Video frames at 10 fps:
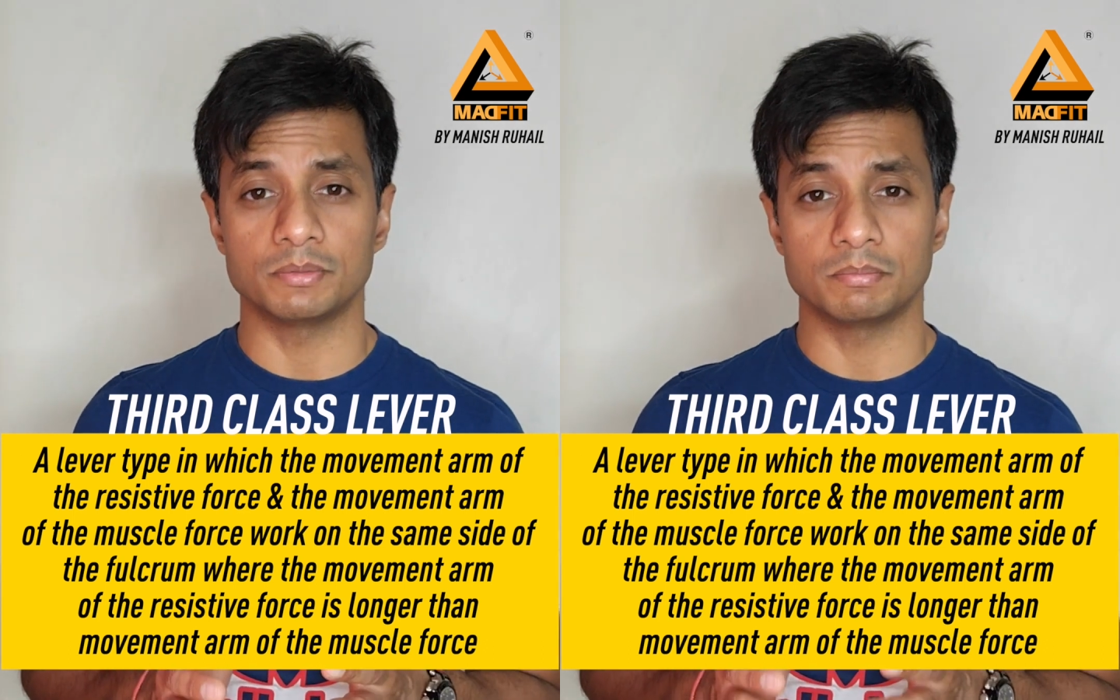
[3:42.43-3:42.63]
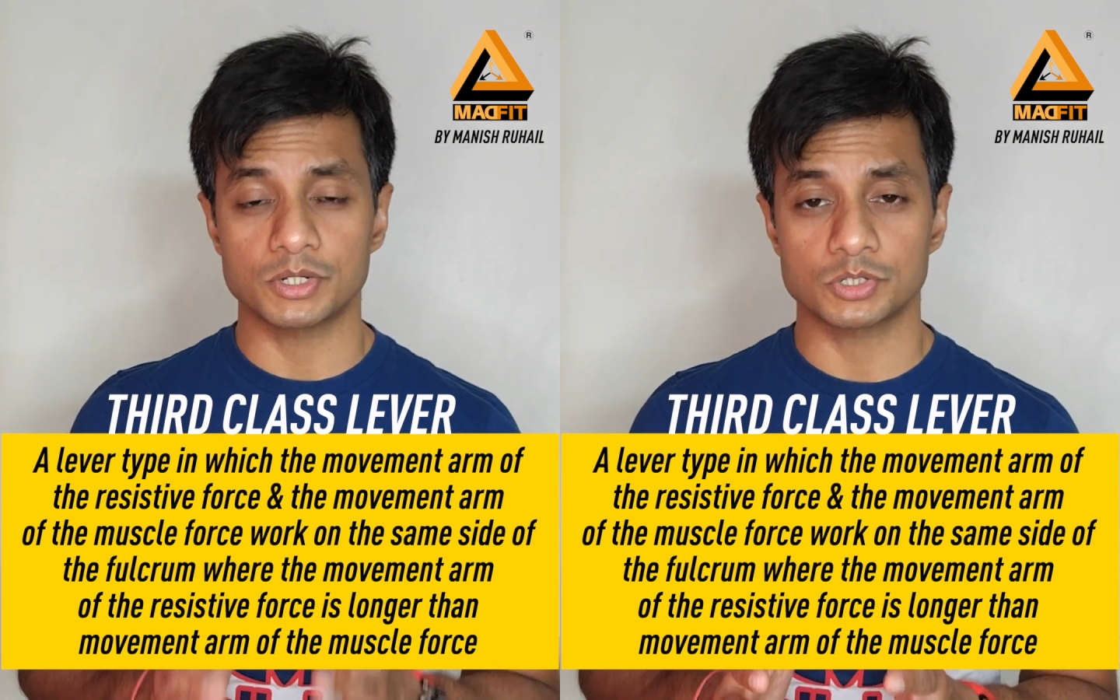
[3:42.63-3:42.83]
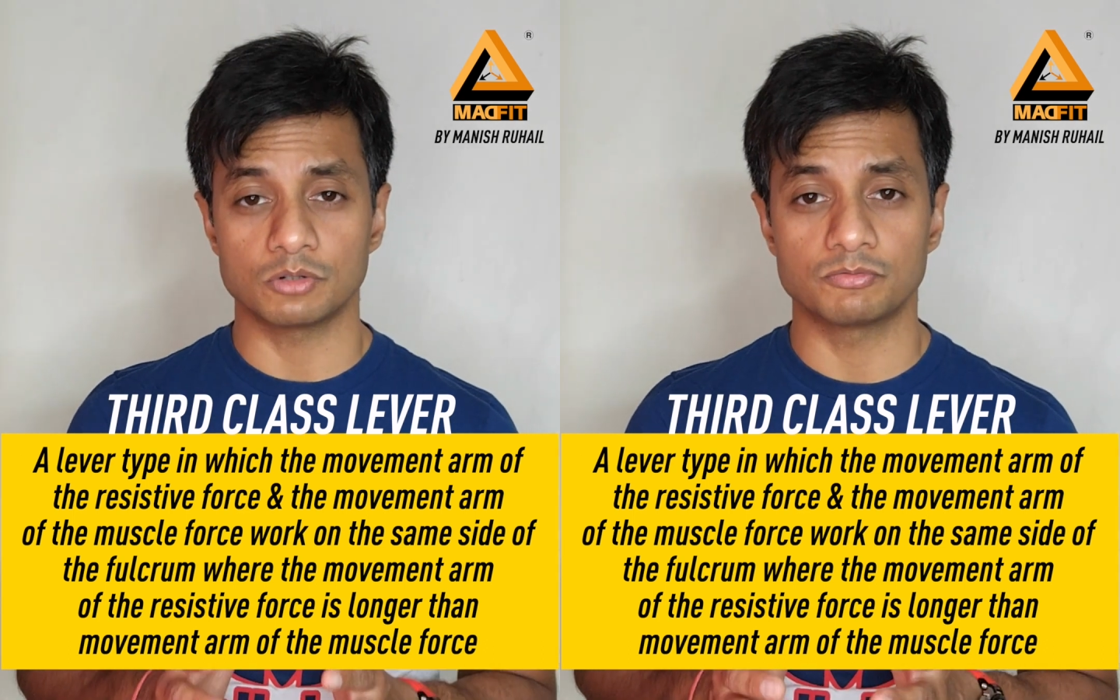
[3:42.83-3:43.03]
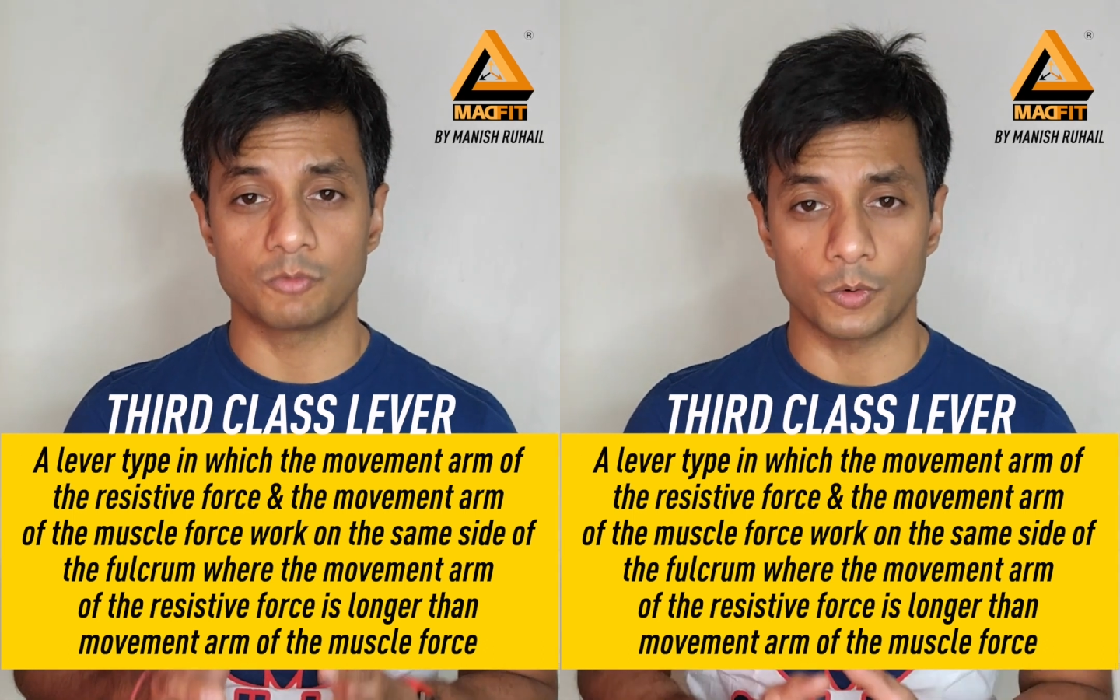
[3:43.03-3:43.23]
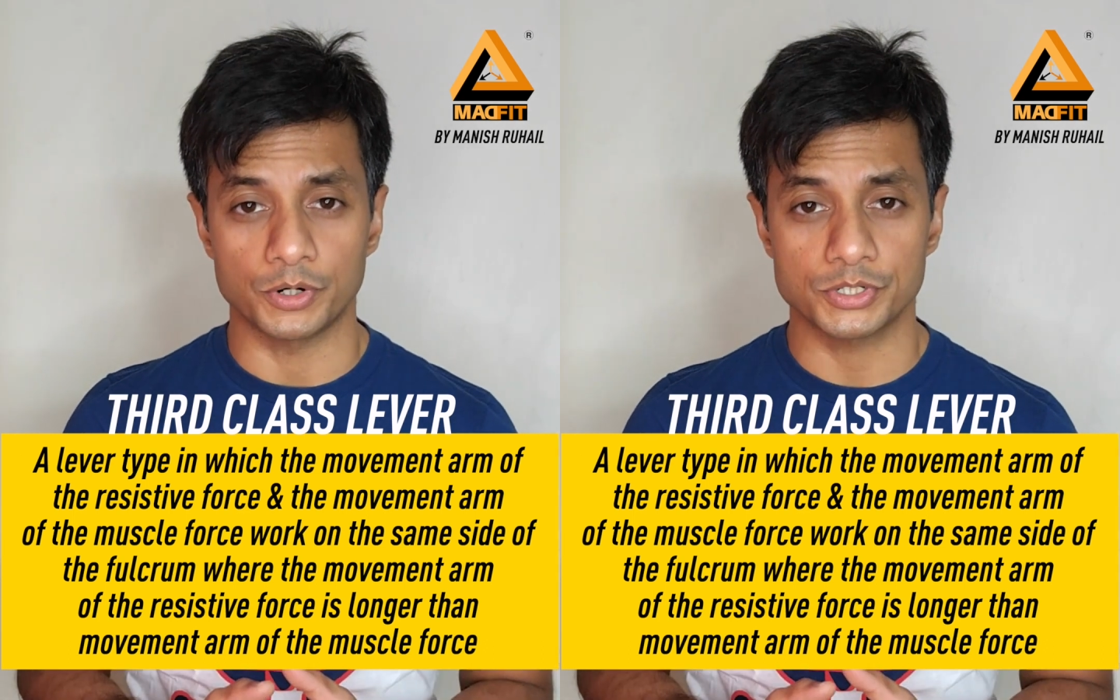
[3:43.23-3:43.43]
the muscle
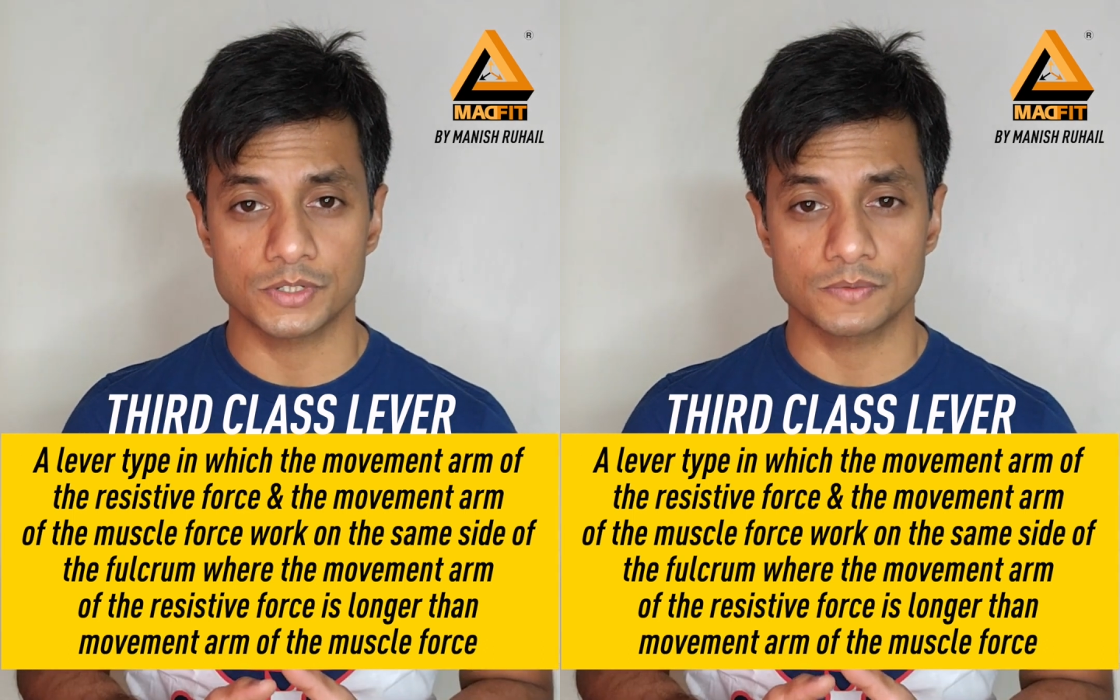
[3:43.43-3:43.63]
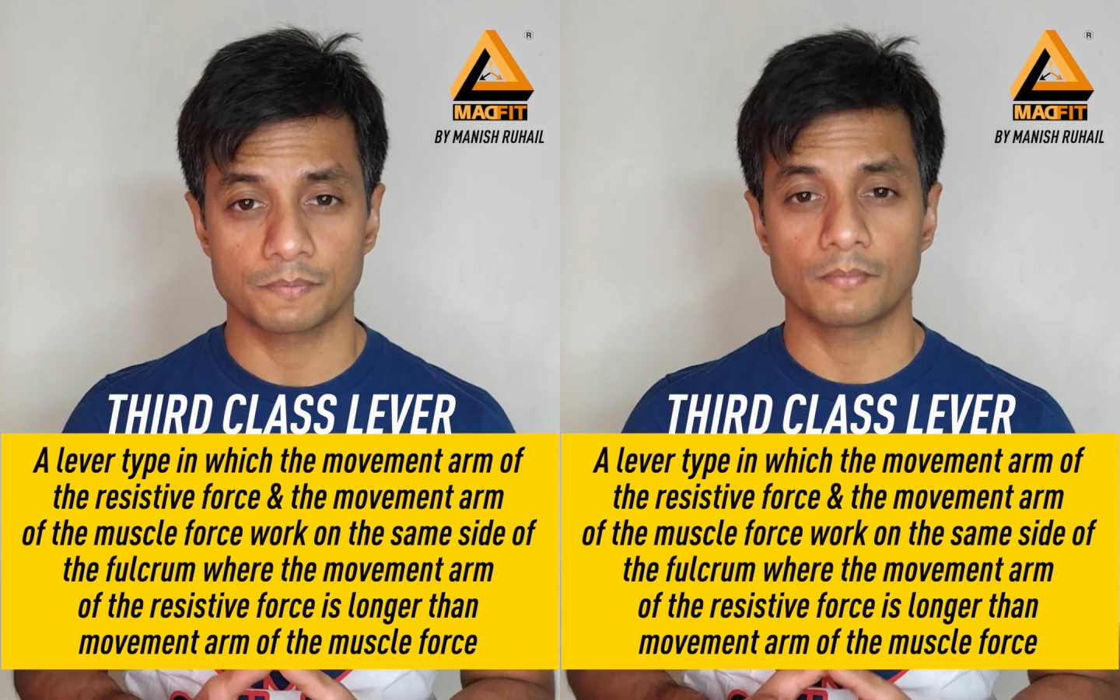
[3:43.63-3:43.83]
force.